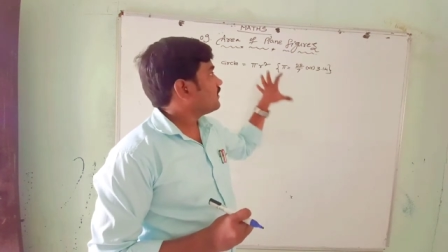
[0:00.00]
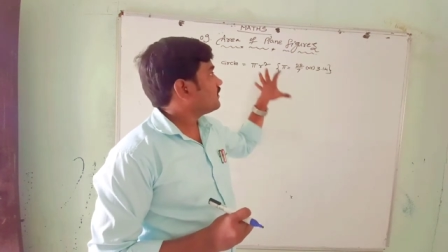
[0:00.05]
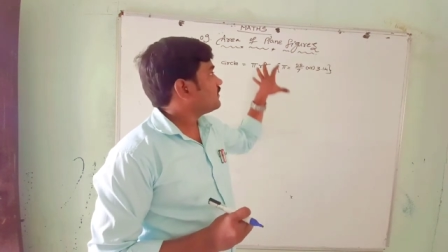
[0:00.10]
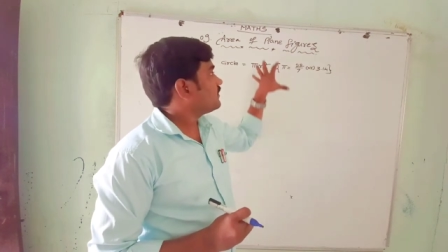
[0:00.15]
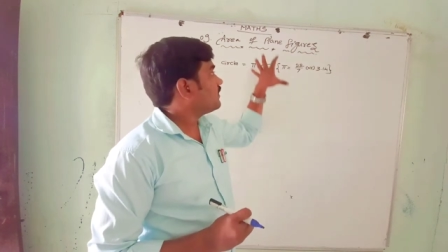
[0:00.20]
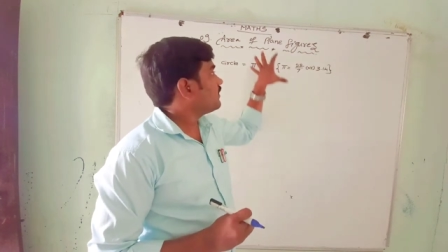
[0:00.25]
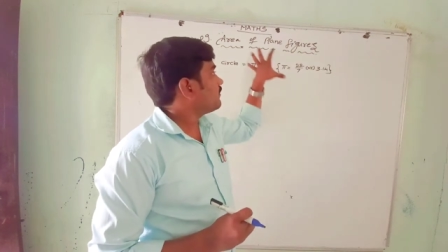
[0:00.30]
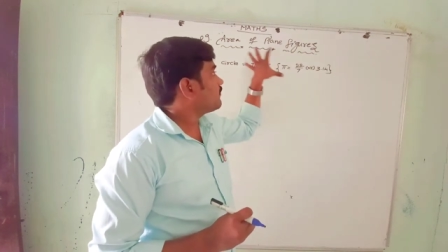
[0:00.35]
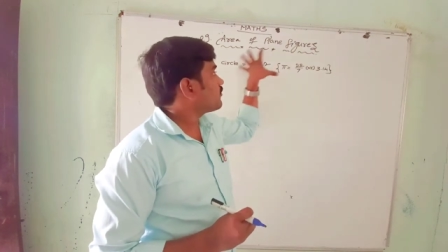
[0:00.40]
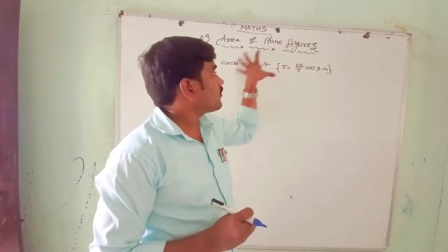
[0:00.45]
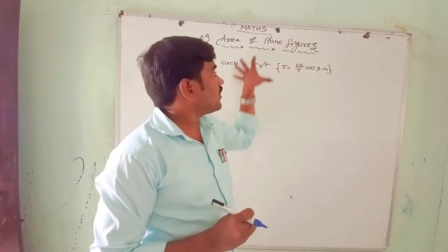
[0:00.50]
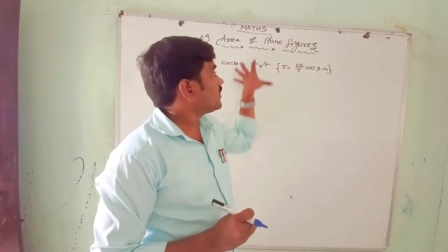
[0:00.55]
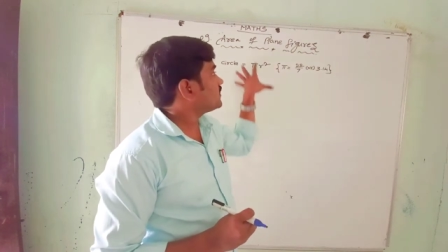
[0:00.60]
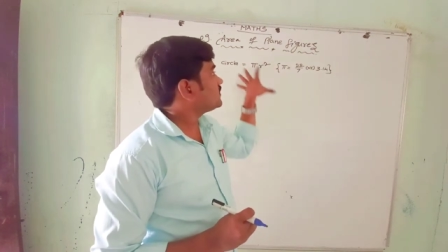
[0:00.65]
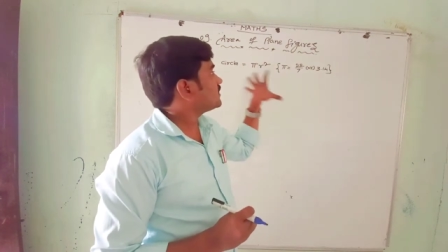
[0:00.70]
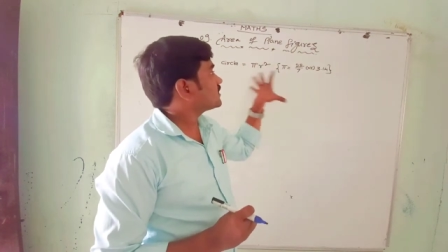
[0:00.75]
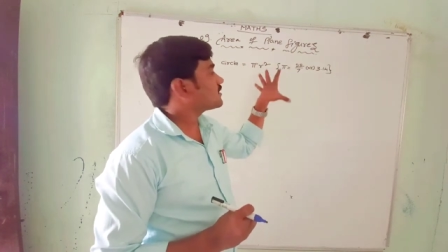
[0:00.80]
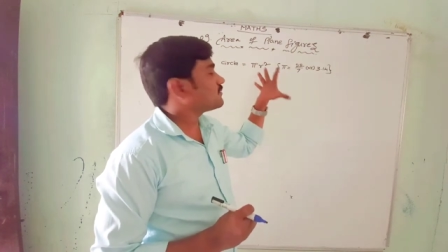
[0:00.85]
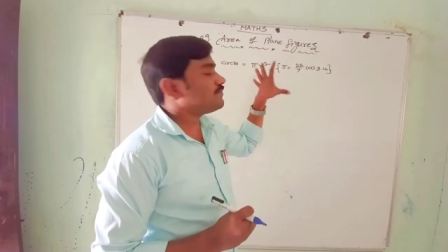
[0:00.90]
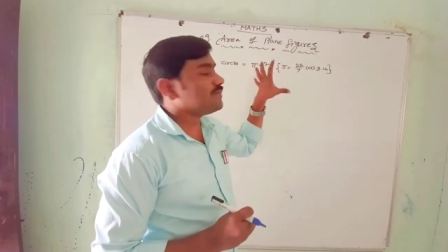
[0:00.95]
the
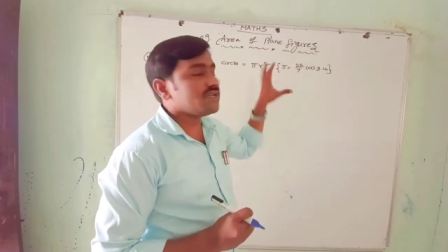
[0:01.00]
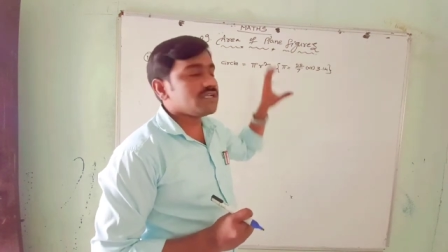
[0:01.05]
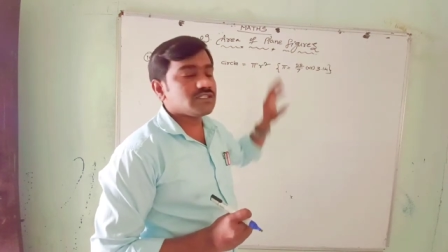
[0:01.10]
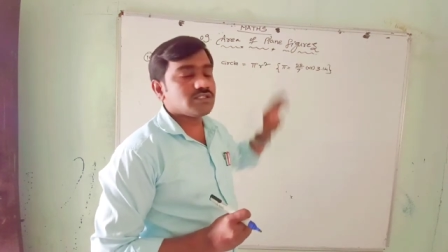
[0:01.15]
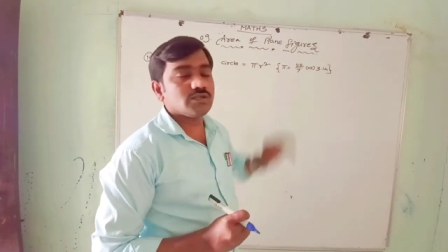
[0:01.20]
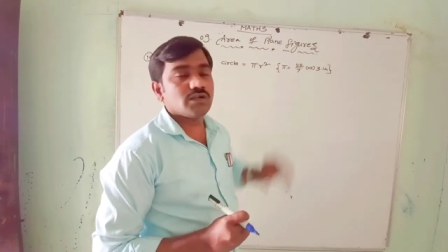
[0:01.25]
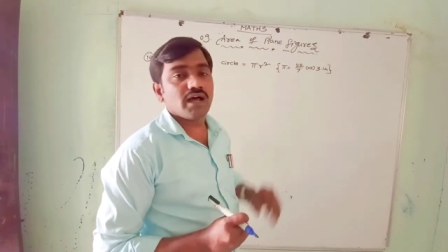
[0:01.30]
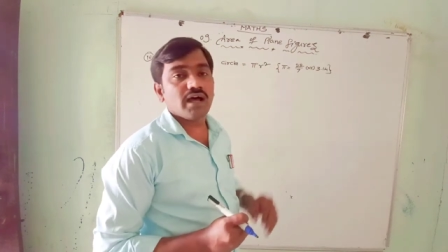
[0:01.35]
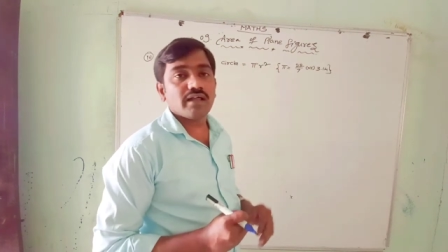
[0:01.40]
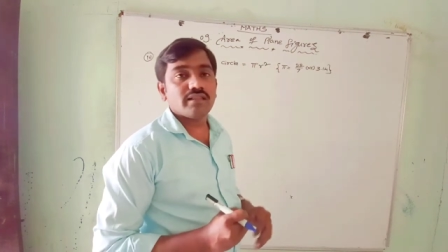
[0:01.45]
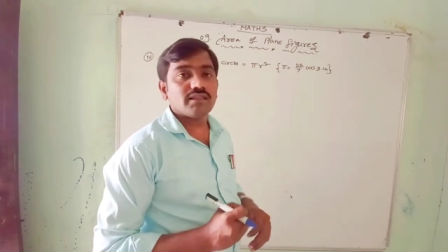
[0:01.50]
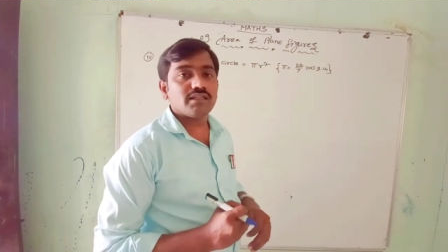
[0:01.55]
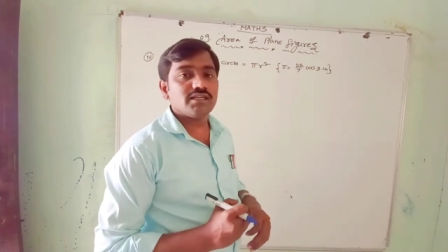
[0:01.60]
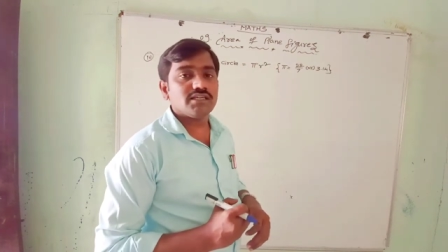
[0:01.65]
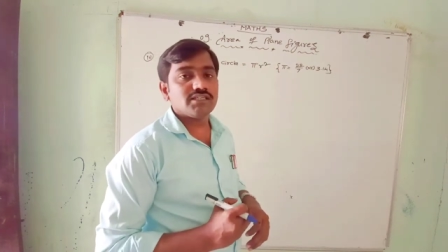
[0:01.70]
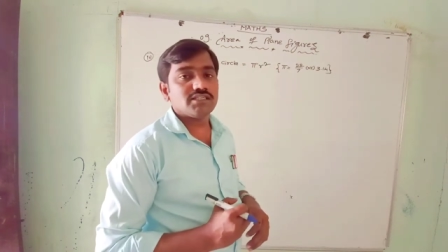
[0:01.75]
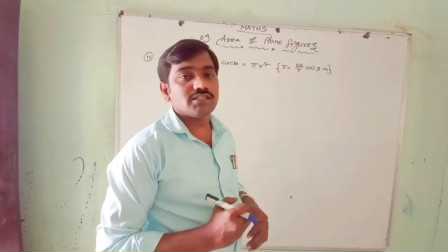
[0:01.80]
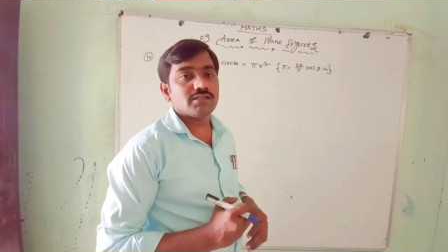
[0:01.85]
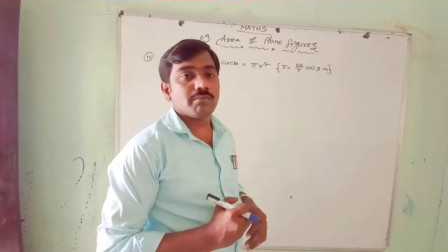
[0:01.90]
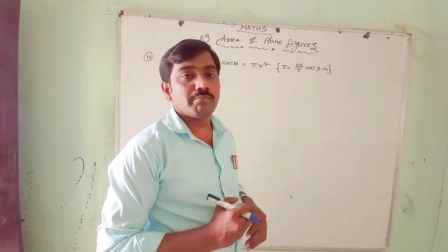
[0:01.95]
project based on
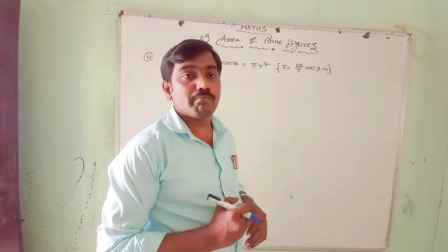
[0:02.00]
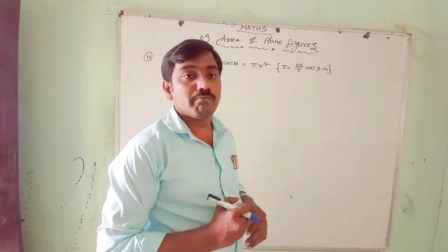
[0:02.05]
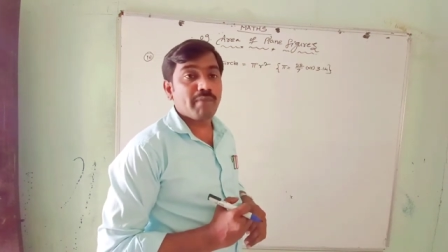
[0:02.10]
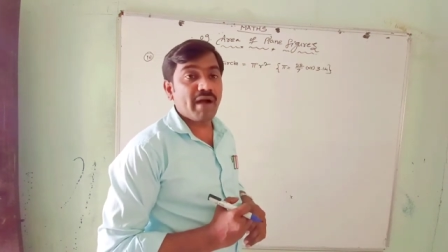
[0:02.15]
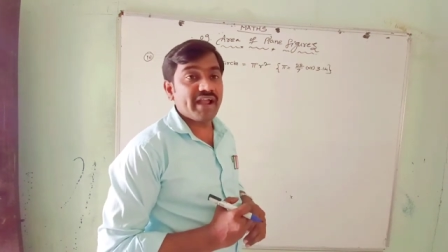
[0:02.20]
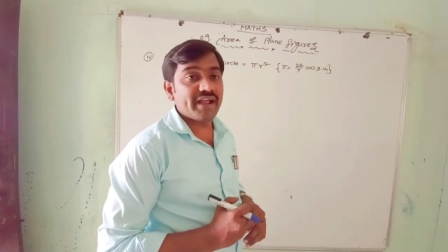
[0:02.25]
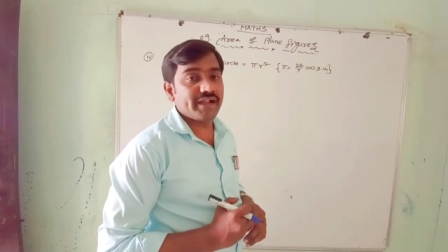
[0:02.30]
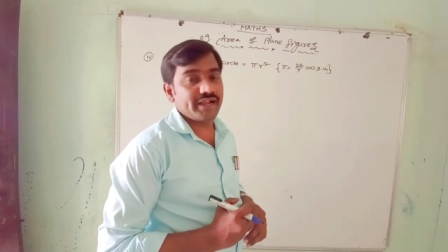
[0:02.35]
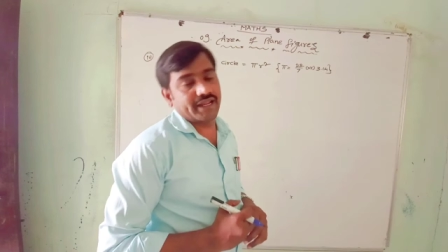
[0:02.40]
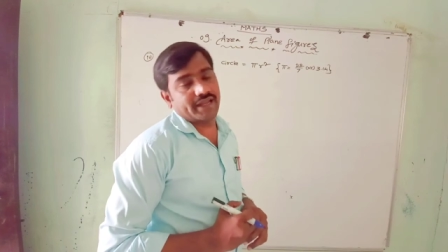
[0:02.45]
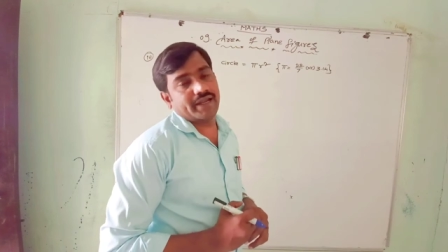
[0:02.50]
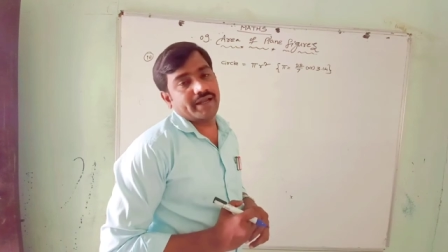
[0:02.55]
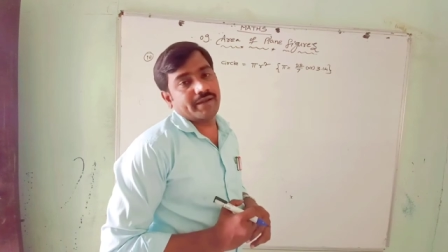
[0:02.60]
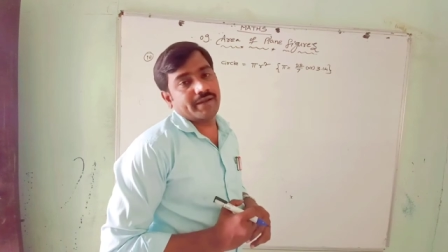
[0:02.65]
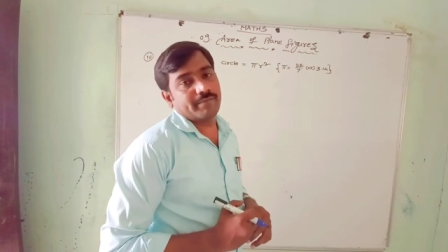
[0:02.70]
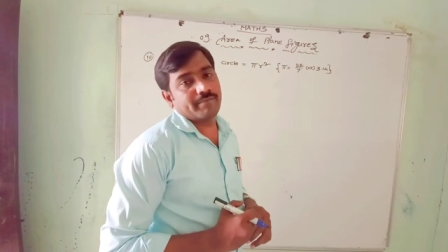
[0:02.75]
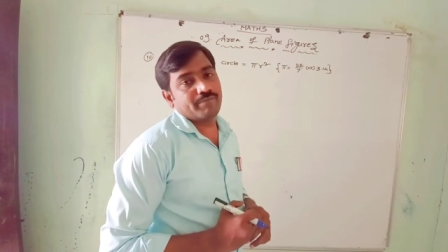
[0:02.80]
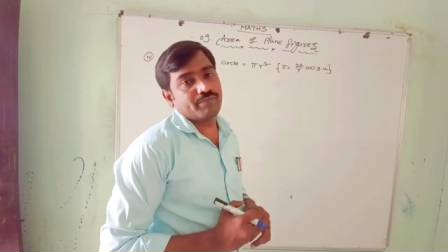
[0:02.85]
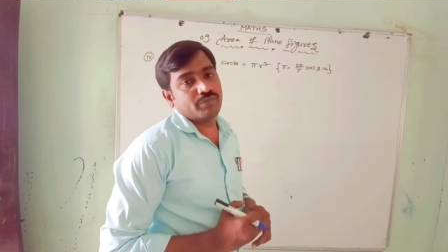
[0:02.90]
this Pi Day.